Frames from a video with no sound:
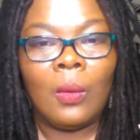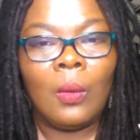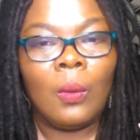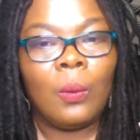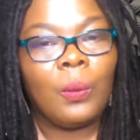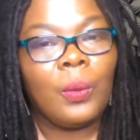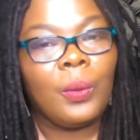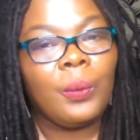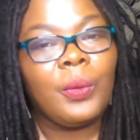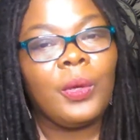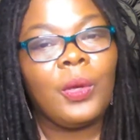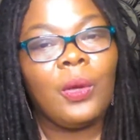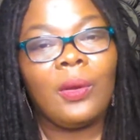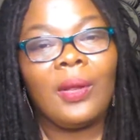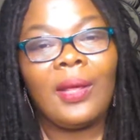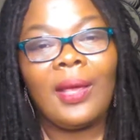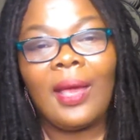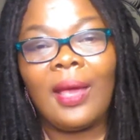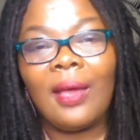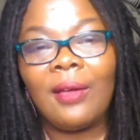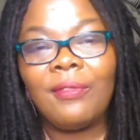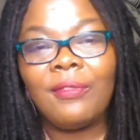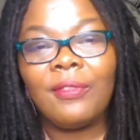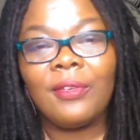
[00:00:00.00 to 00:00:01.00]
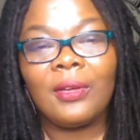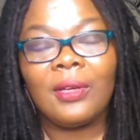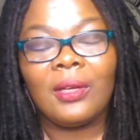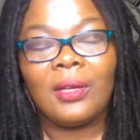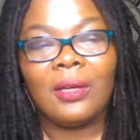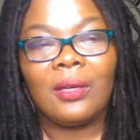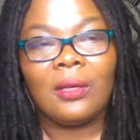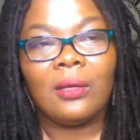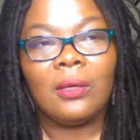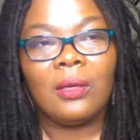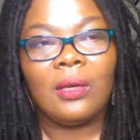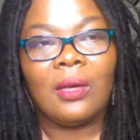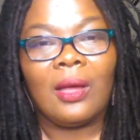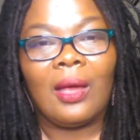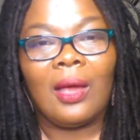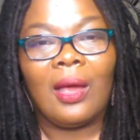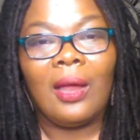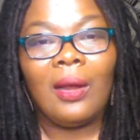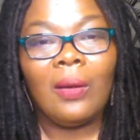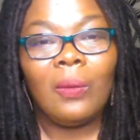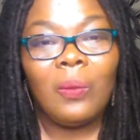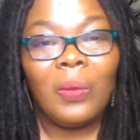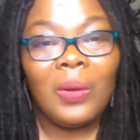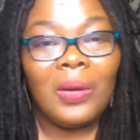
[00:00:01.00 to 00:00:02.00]
When we go to Africa, I
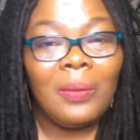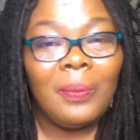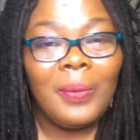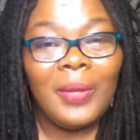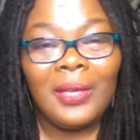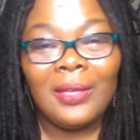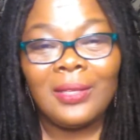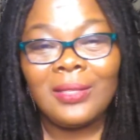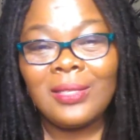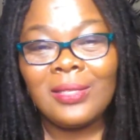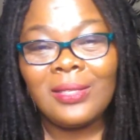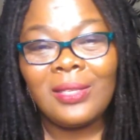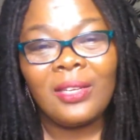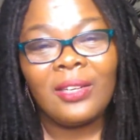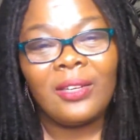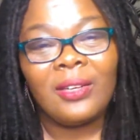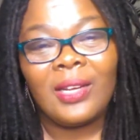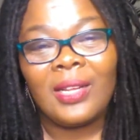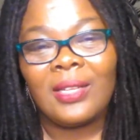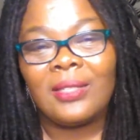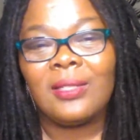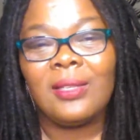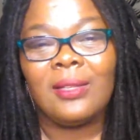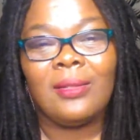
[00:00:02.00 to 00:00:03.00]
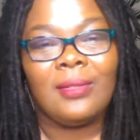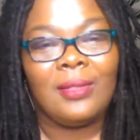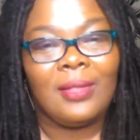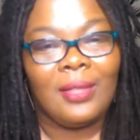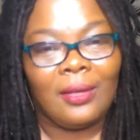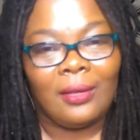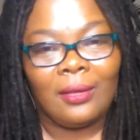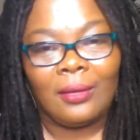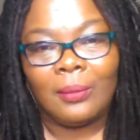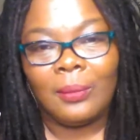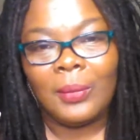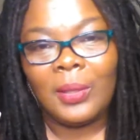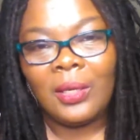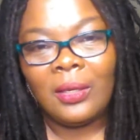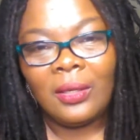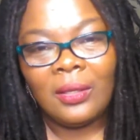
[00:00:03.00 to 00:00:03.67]
want to be considered as a them.